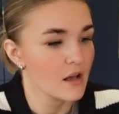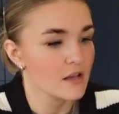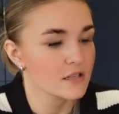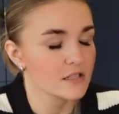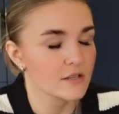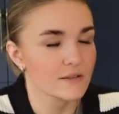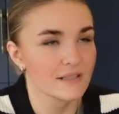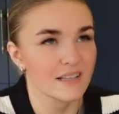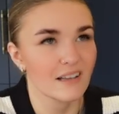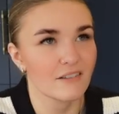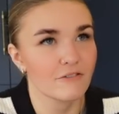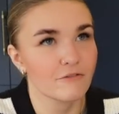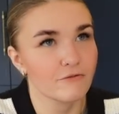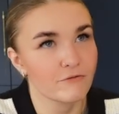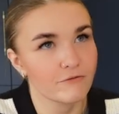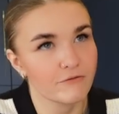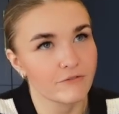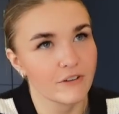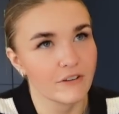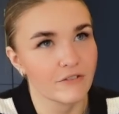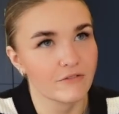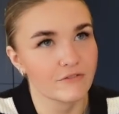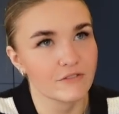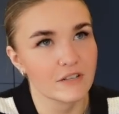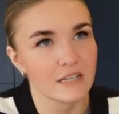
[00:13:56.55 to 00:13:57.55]
So it's like
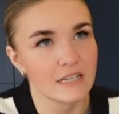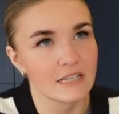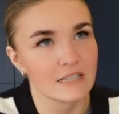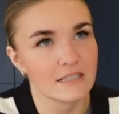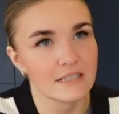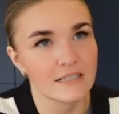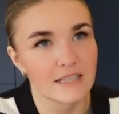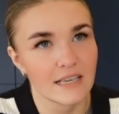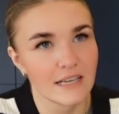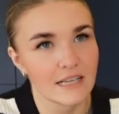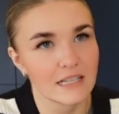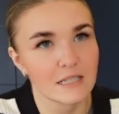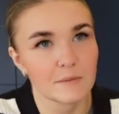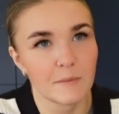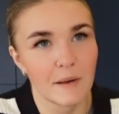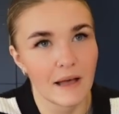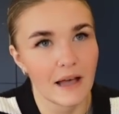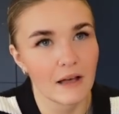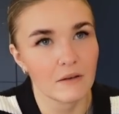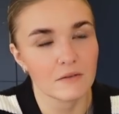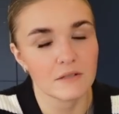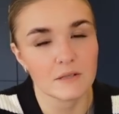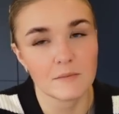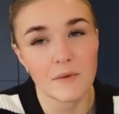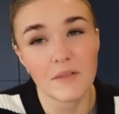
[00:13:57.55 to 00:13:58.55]

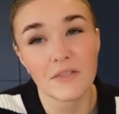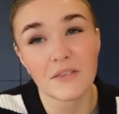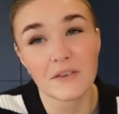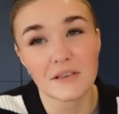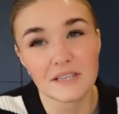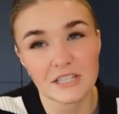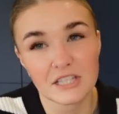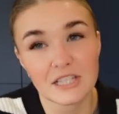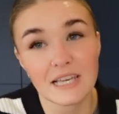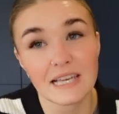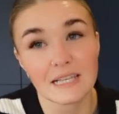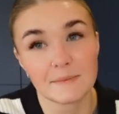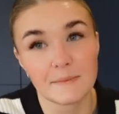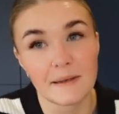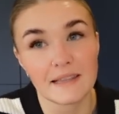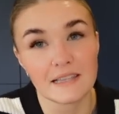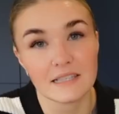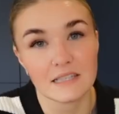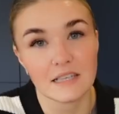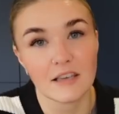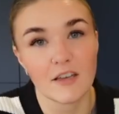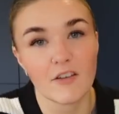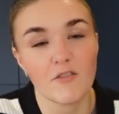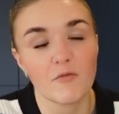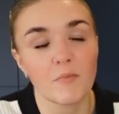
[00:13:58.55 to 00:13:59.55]
£56 a month. It's
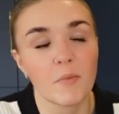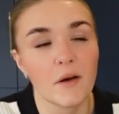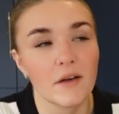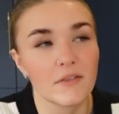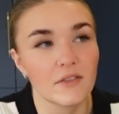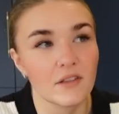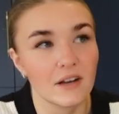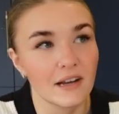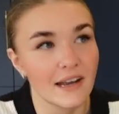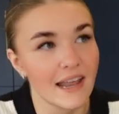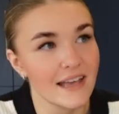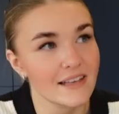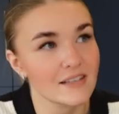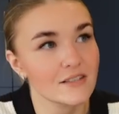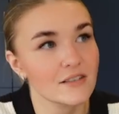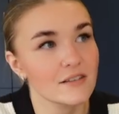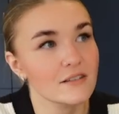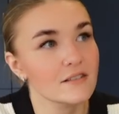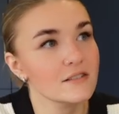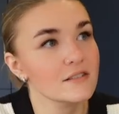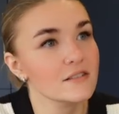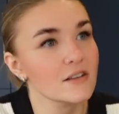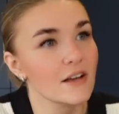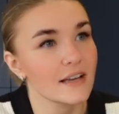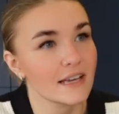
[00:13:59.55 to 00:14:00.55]
expensive, but the
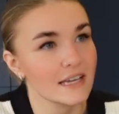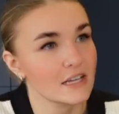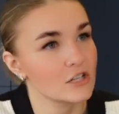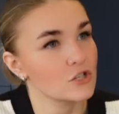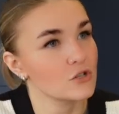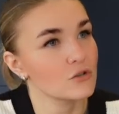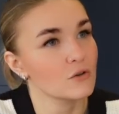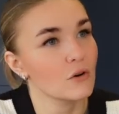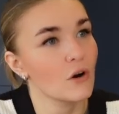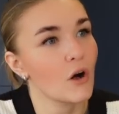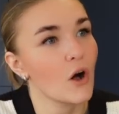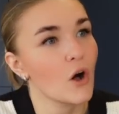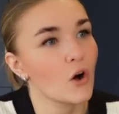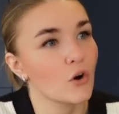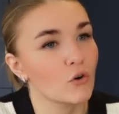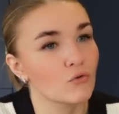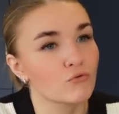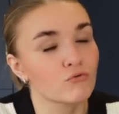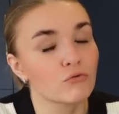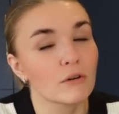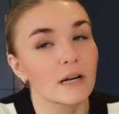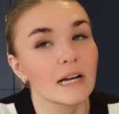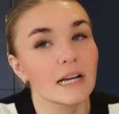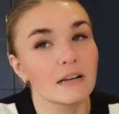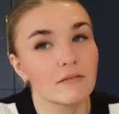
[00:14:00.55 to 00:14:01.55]
lessons, I kid you not,
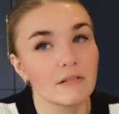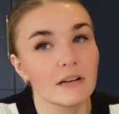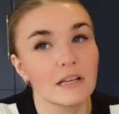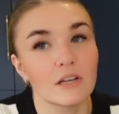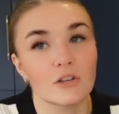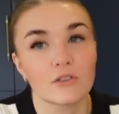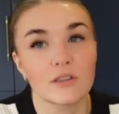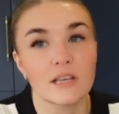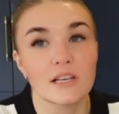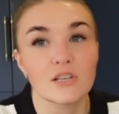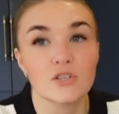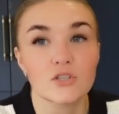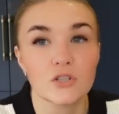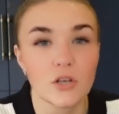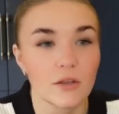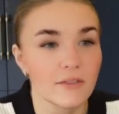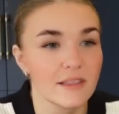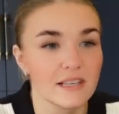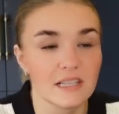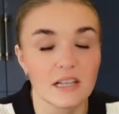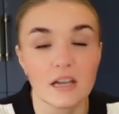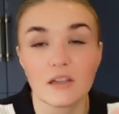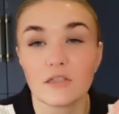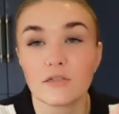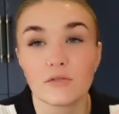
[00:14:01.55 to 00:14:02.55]
are really, really good.
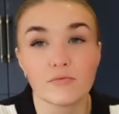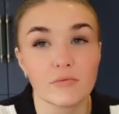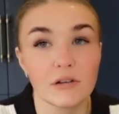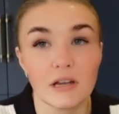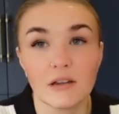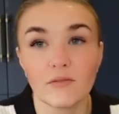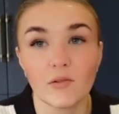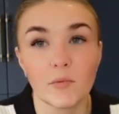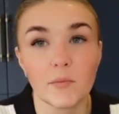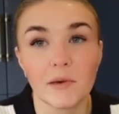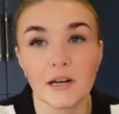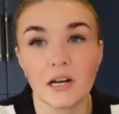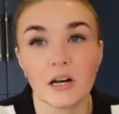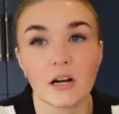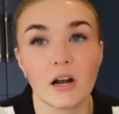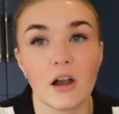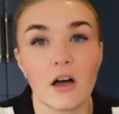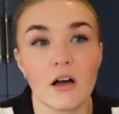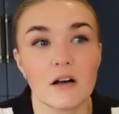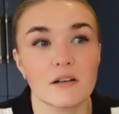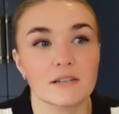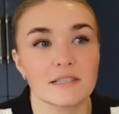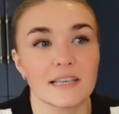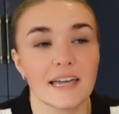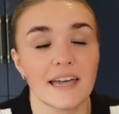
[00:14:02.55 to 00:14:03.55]
There's like 3 of them in a class.